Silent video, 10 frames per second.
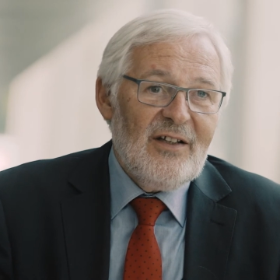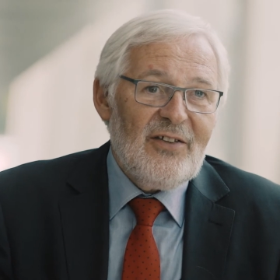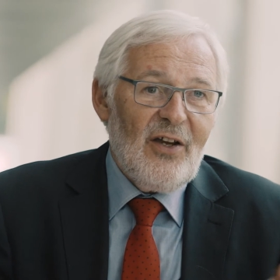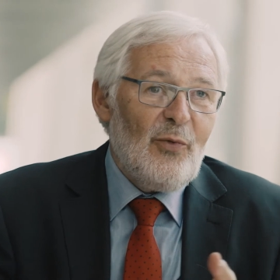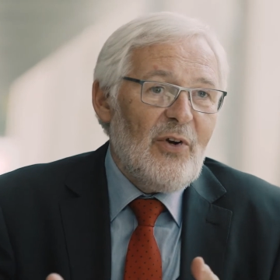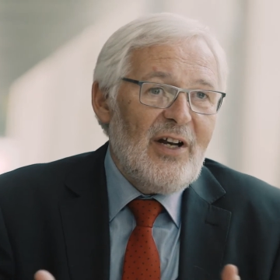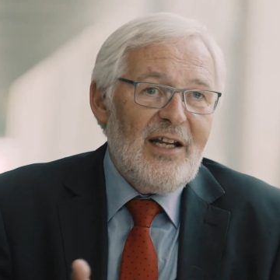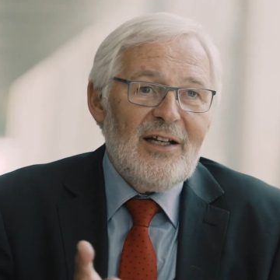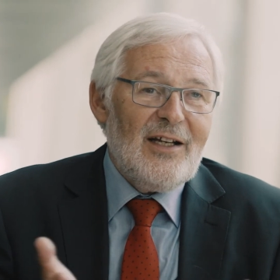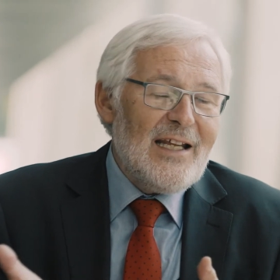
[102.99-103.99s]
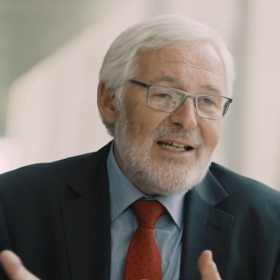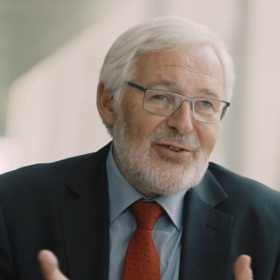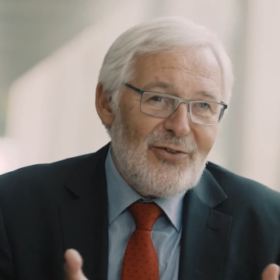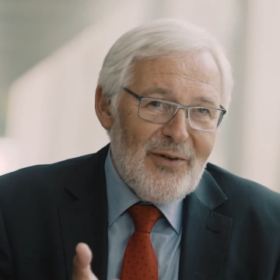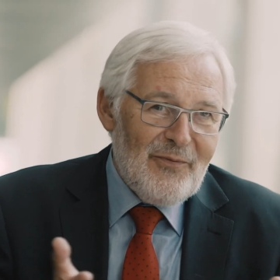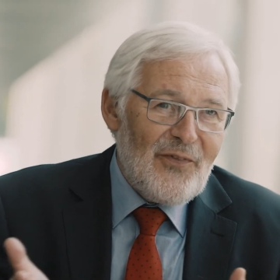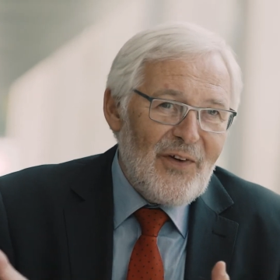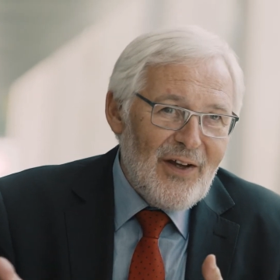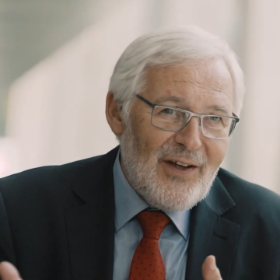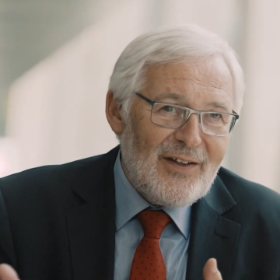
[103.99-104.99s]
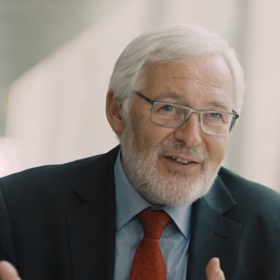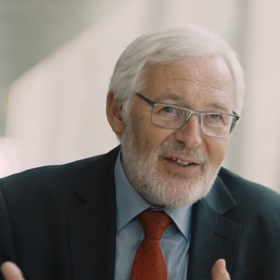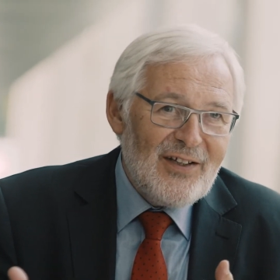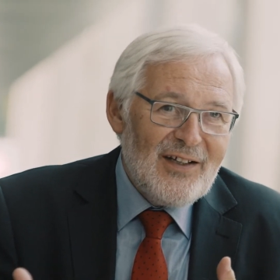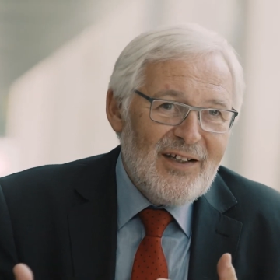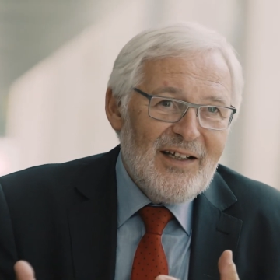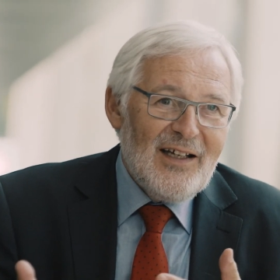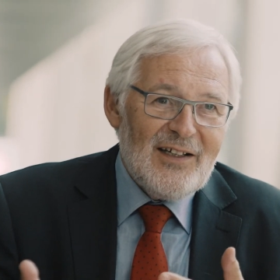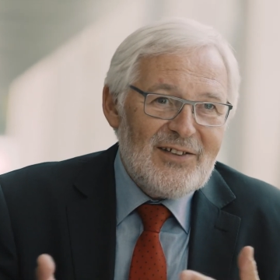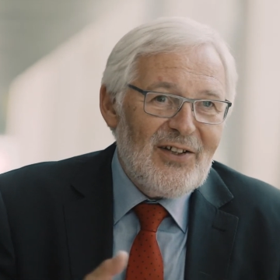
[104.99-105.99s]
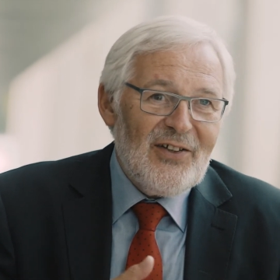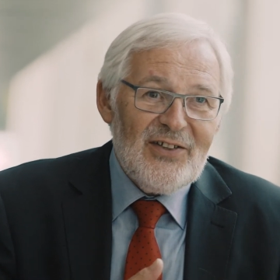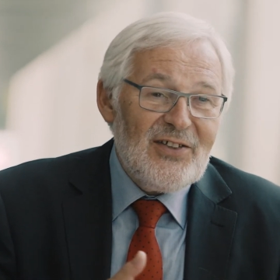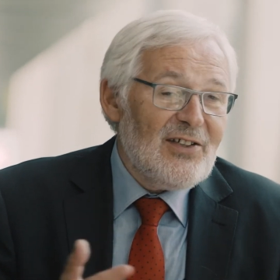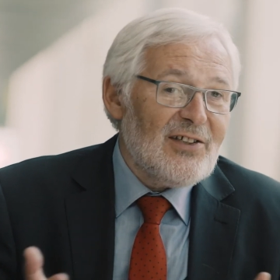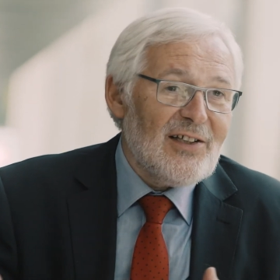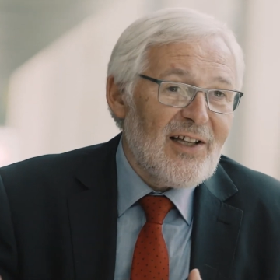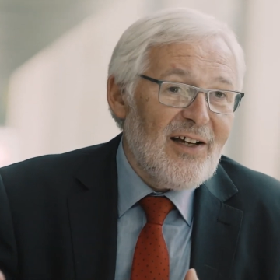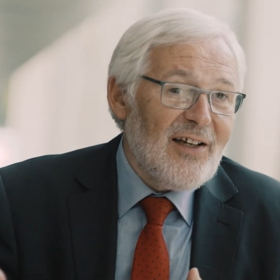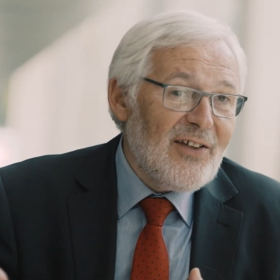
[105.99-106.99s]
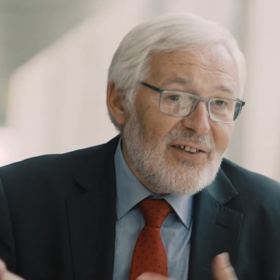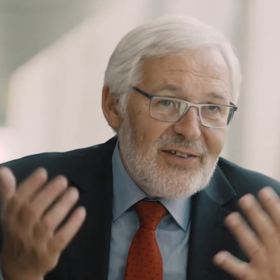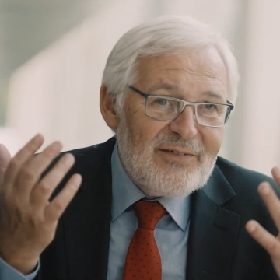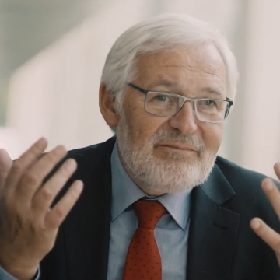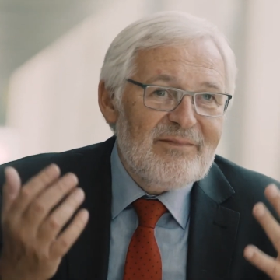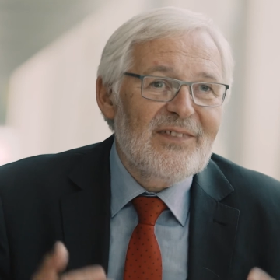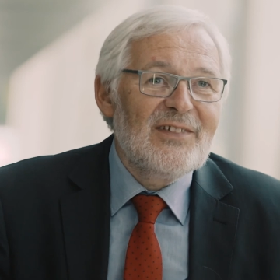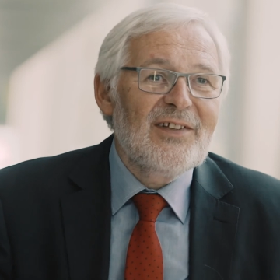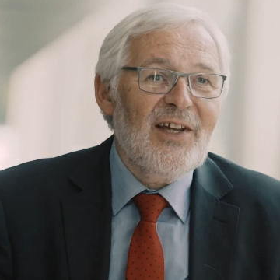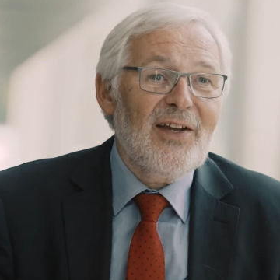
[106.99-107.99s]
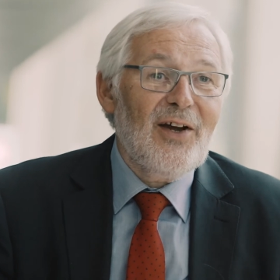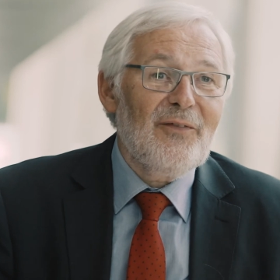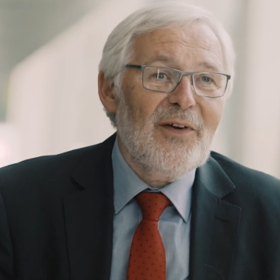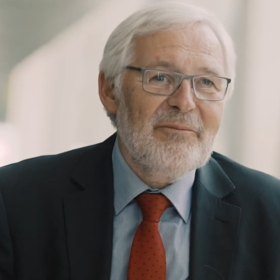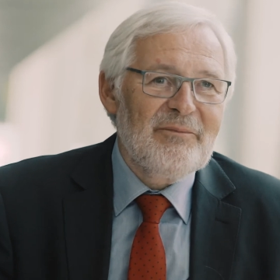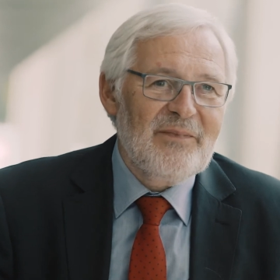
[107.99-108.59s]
So we're in an interim phase until the digital guys take over.